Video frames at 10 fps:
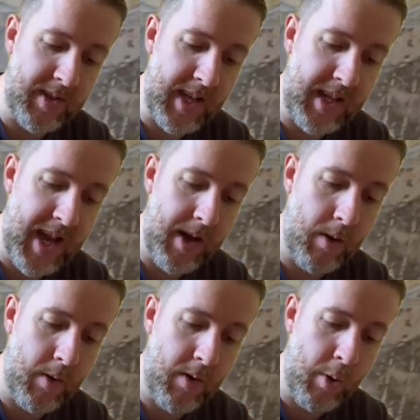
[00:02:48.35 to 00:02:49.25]
Again,
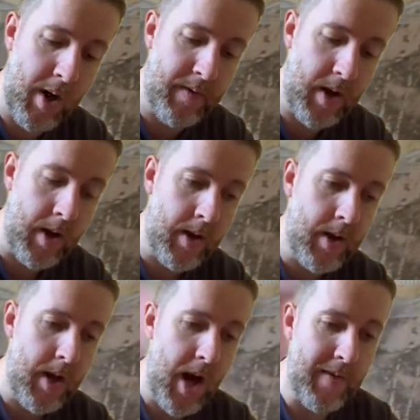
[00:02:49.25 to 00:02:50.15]
other
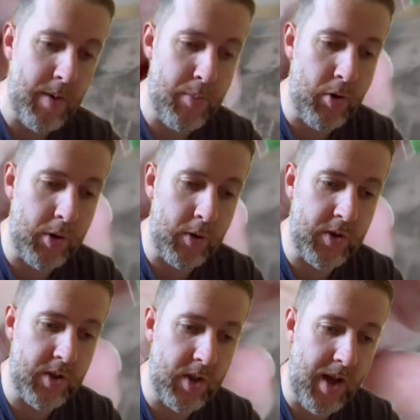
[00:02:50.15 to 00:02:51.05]

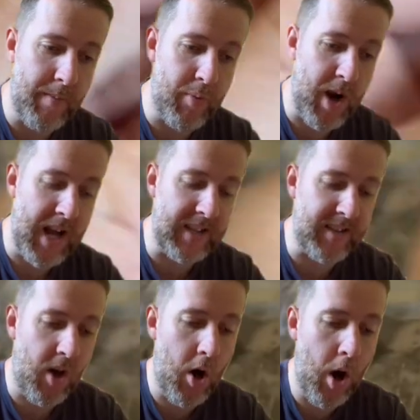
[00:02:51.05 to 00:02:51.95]
products and
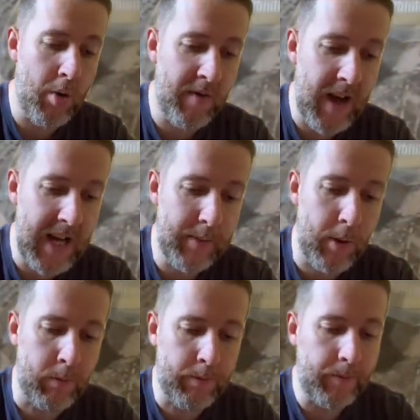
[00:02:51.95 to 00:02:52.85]
brands are available